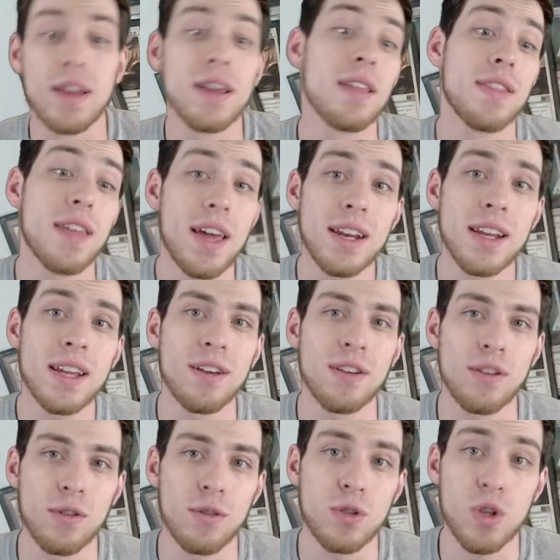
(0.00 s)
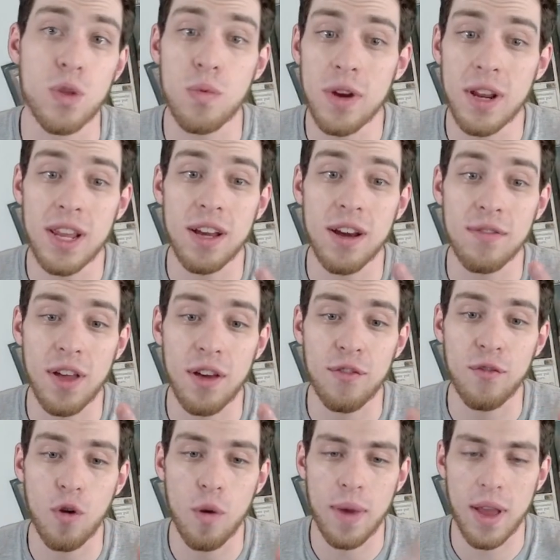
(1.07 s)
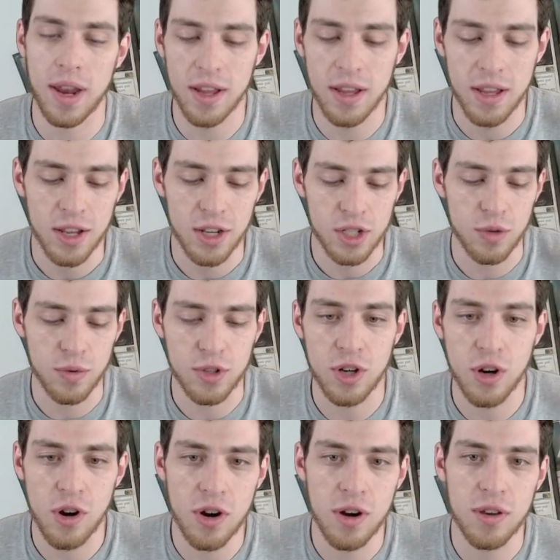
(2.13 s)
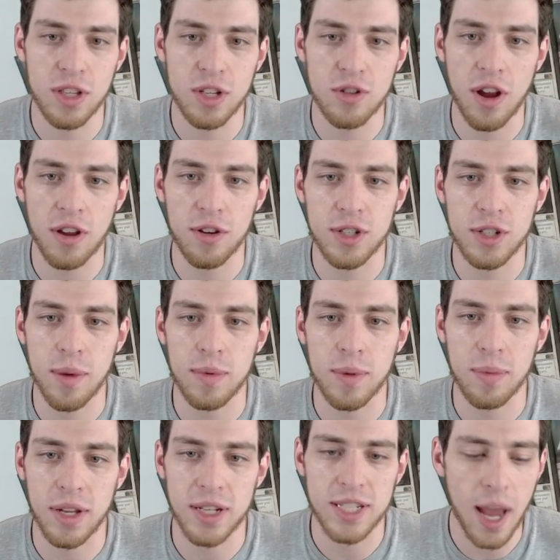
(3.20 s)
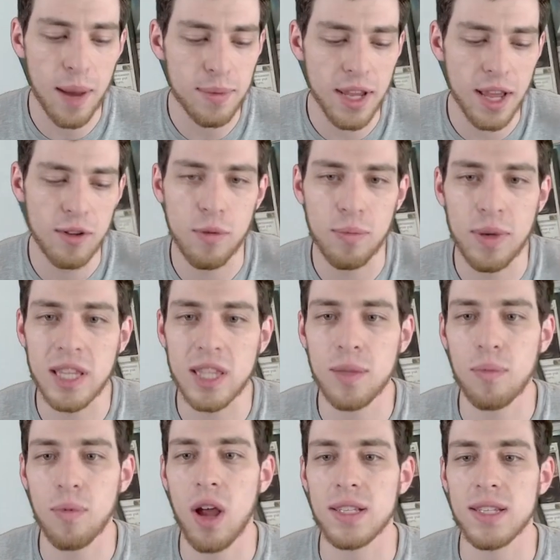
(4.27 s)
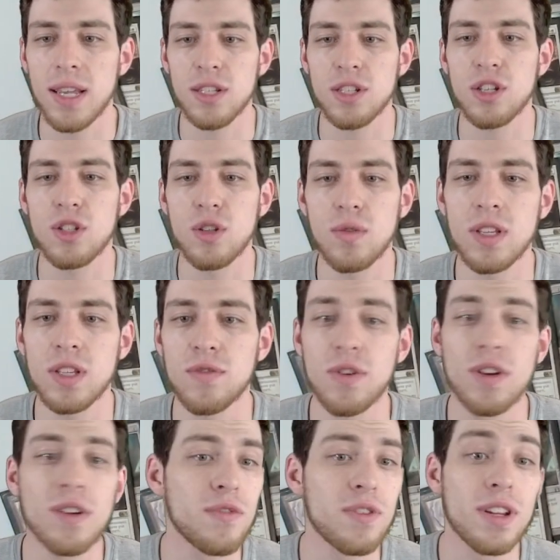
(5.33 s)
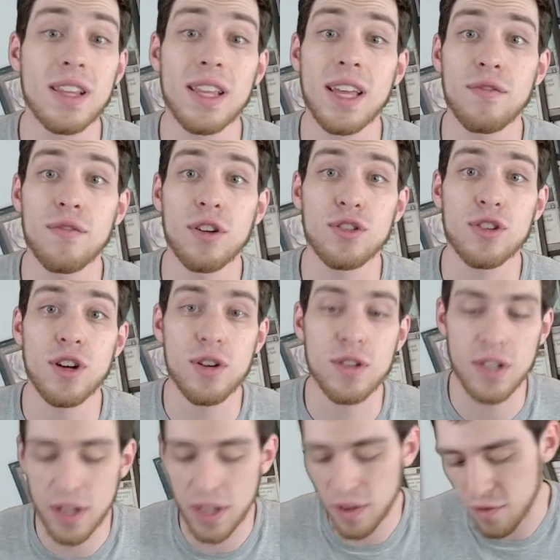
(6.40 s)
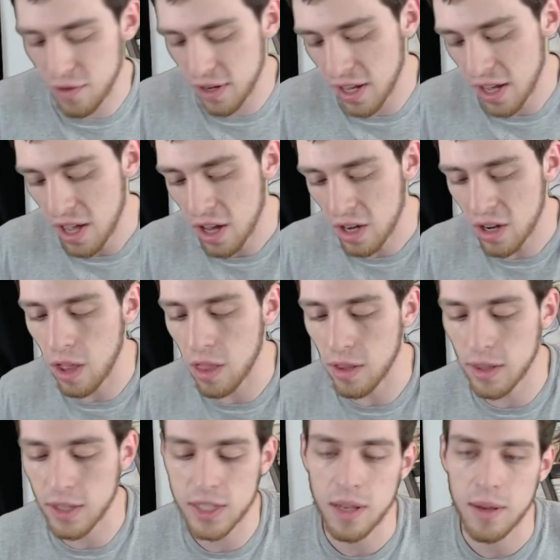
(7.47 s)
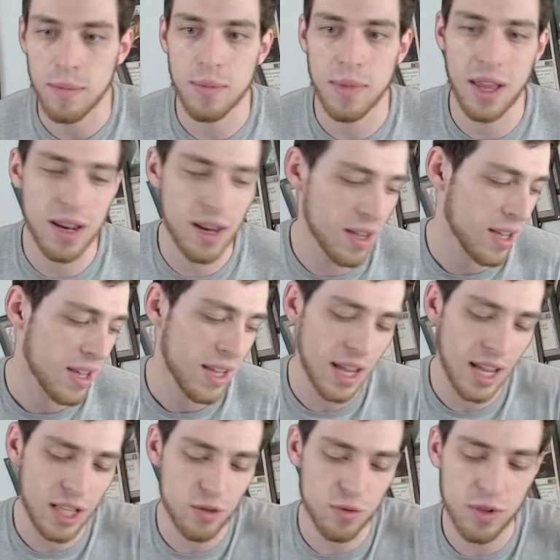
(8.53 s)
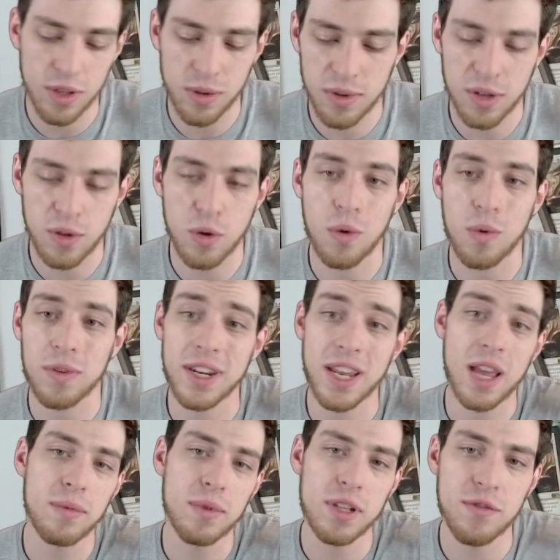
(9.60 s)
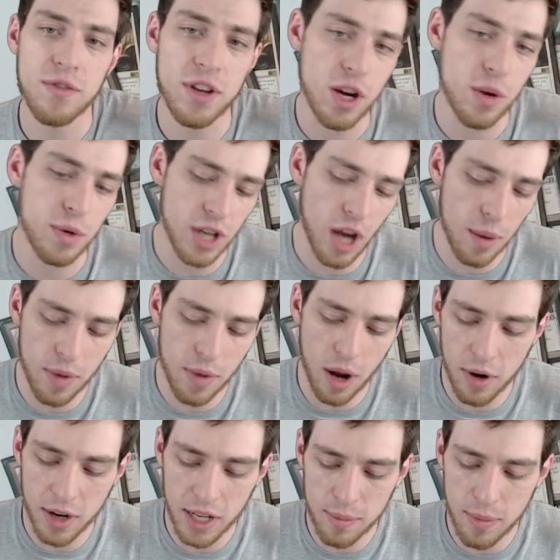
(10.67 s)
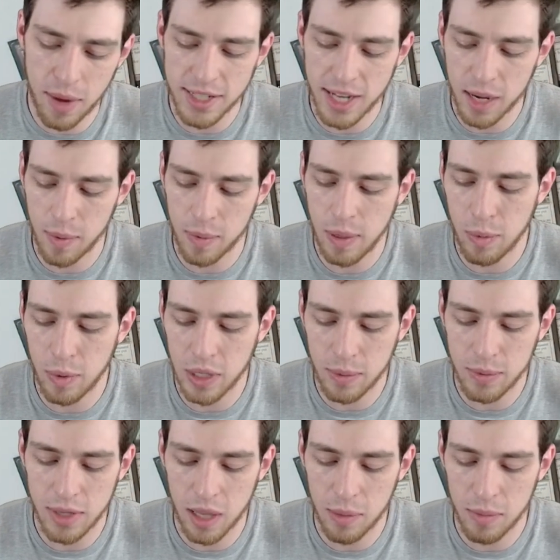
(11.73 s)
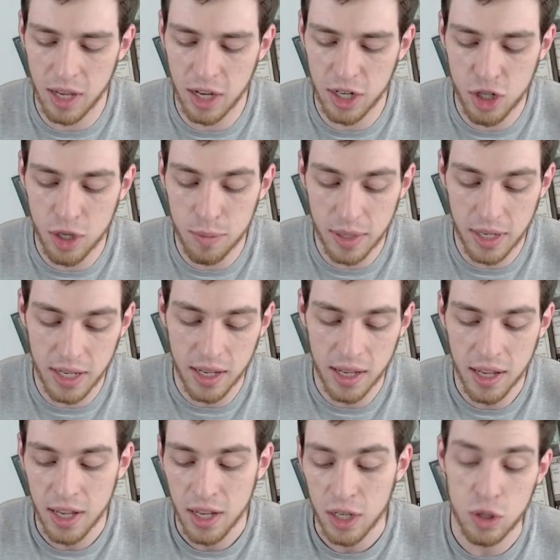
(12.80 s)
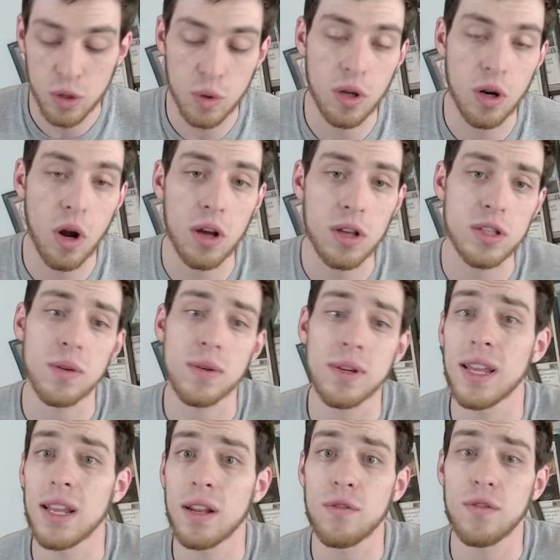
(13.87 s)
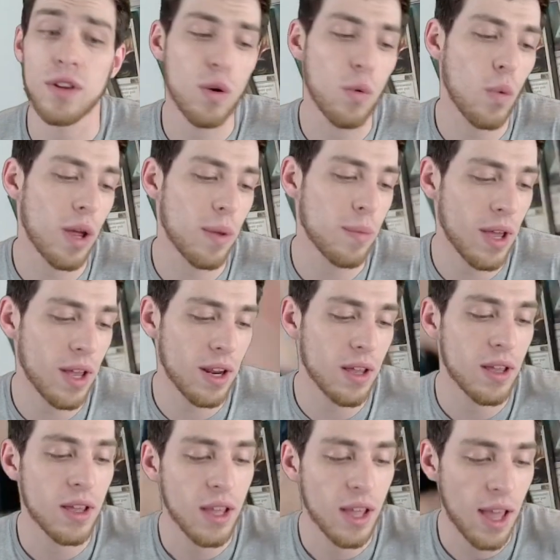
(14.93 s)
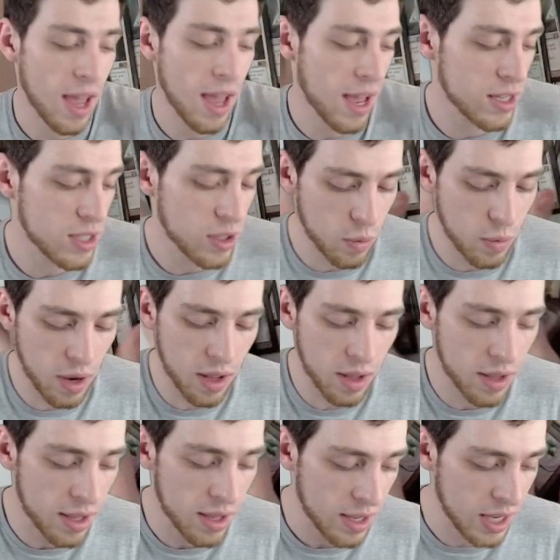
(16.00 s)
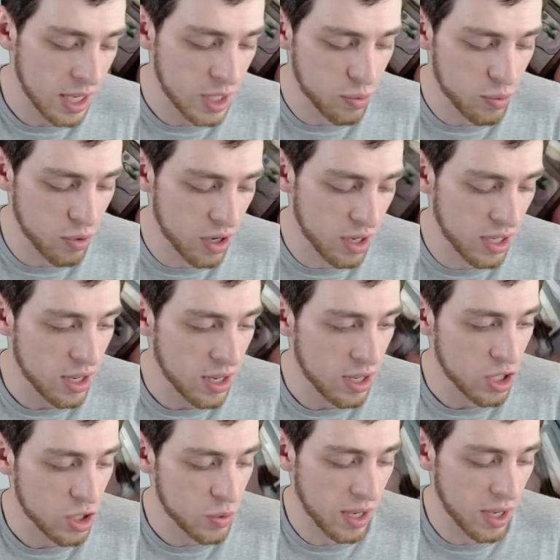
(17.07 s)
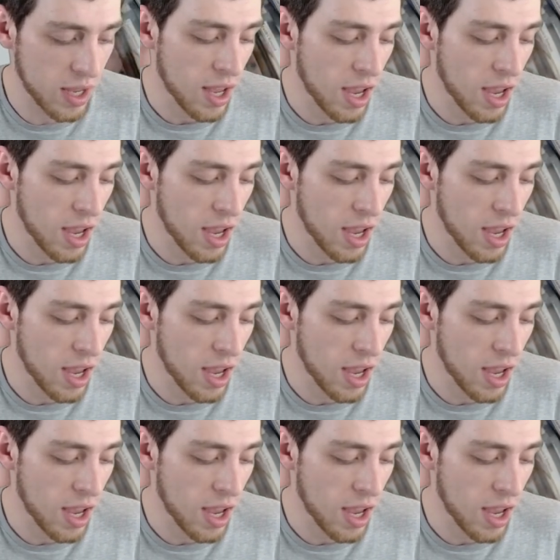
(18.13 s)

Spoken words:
Then you use 3 of that 4 mana to return the Drown Your Temple to play tapped and repeat the process. Just do this for infinite landfall triggers and infinite colorless mana. It's really, really cool. With an Amulet of Vigor, which I'm not running in my deck, but people keep telling me I should be, you can also get infinite white mana as well. It's pretty sweet.